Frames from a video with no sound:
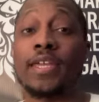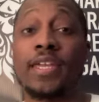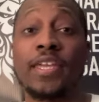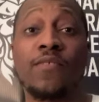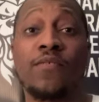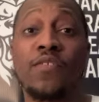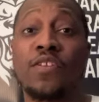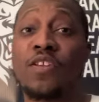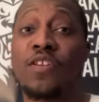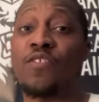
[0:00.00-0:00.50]

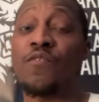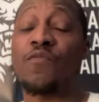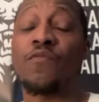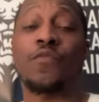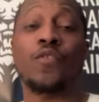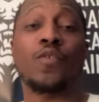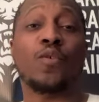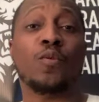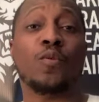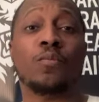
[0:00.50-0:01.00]
Even in the
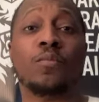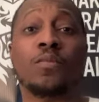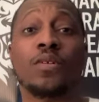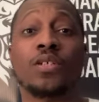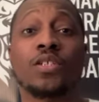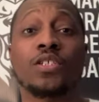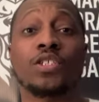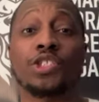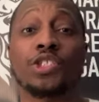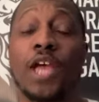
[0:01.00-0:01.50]
film
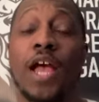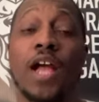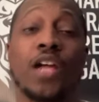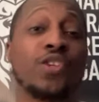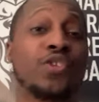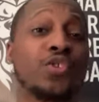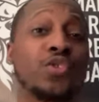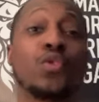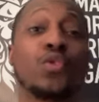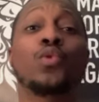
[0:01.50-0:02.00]

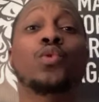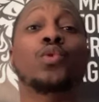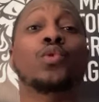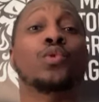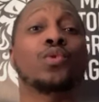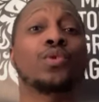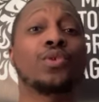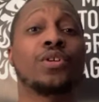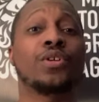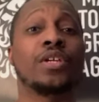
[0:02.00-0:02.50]
Shaka
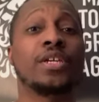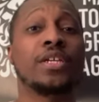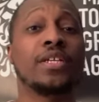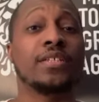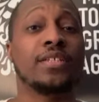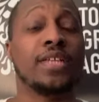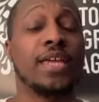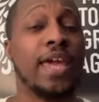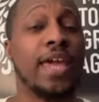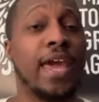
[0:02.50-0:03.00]
Zulu,
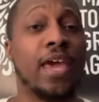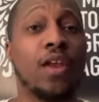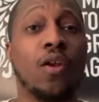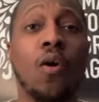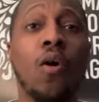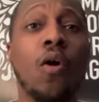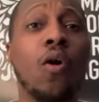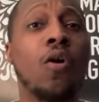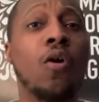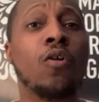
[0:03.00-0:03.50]
they had
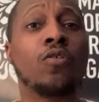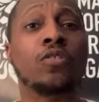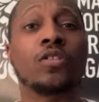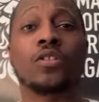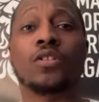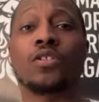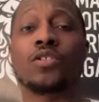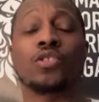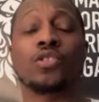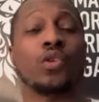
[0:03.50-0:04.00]
all
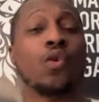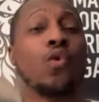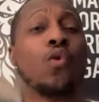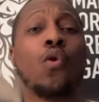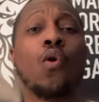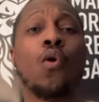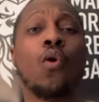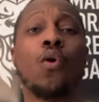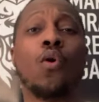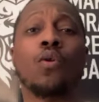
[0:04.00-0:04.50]
the
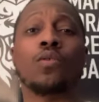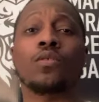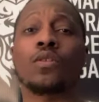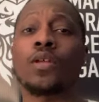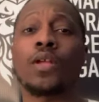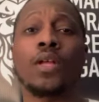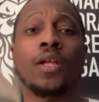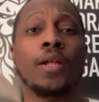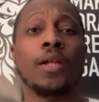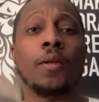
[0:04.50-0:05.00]
so-called
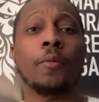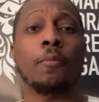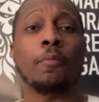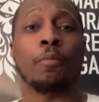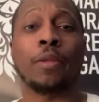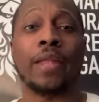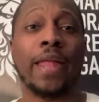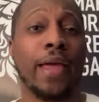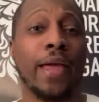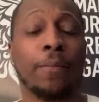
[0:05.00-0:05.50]

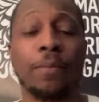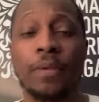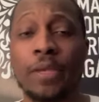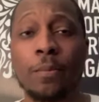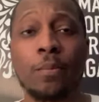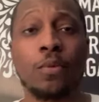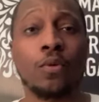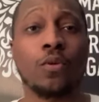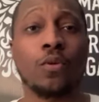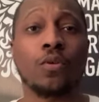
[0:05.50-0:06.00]
black
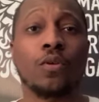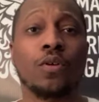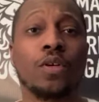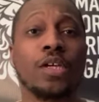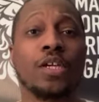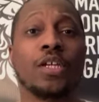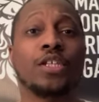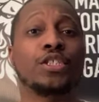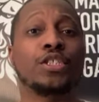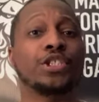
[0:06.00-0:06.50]
people
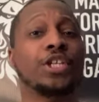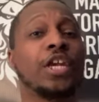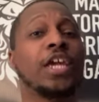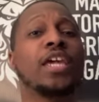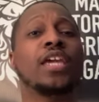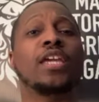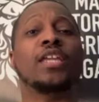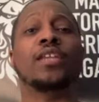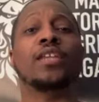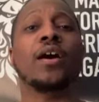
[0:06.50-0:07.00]

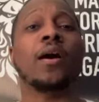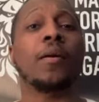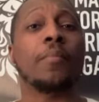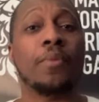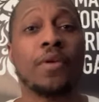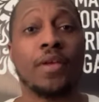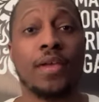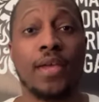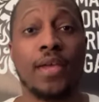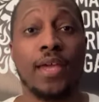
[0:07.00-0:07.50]
chained
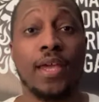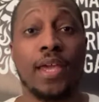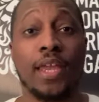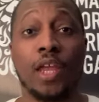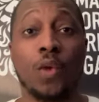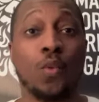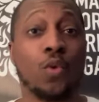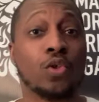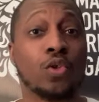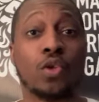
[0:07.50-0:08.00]
up and
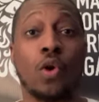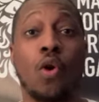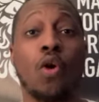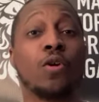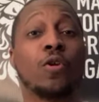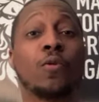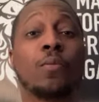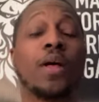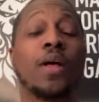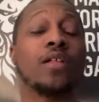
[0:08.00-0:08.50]
they were
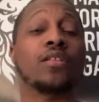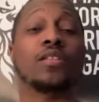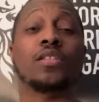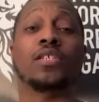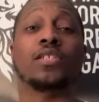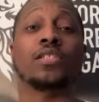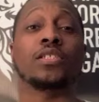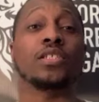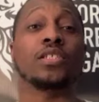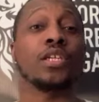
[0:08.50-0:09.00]
talking about
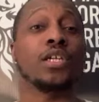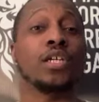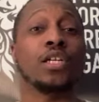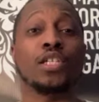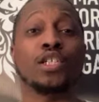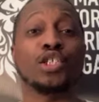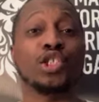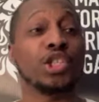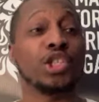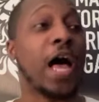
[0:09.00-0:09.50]
this
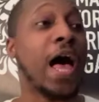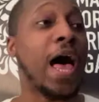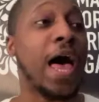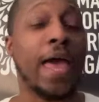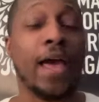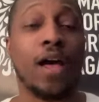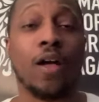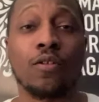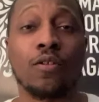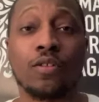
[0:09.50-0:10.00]

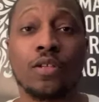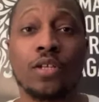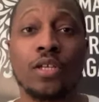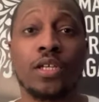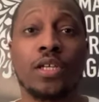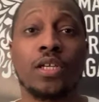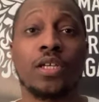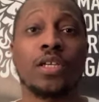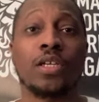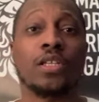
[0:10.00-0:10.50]
child,
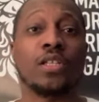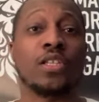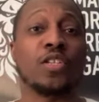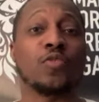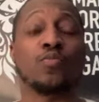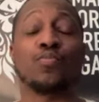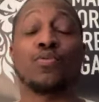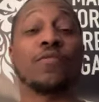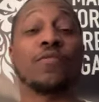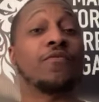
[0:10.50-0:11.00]

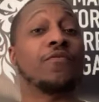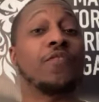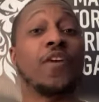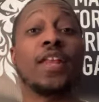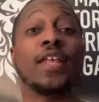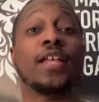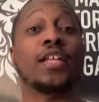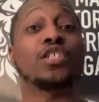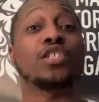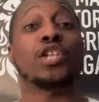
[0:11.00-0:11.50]
this
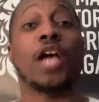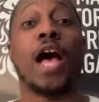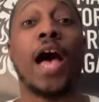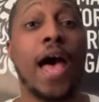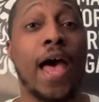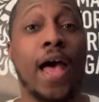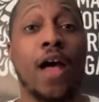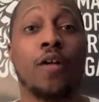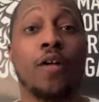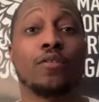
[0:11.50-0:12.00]
prophetic
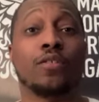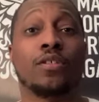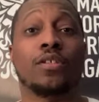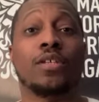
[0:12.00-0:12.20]
child.